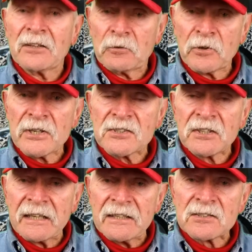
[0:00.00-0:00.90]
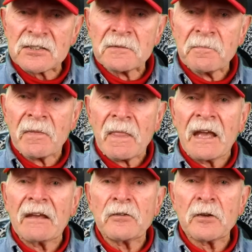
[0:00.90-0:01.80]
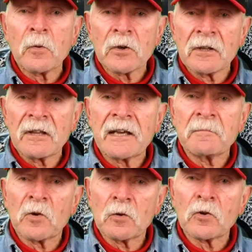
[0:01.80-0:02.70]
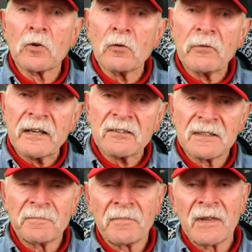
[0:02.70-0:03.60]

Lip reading: The reason is, if you want a late model Corvette,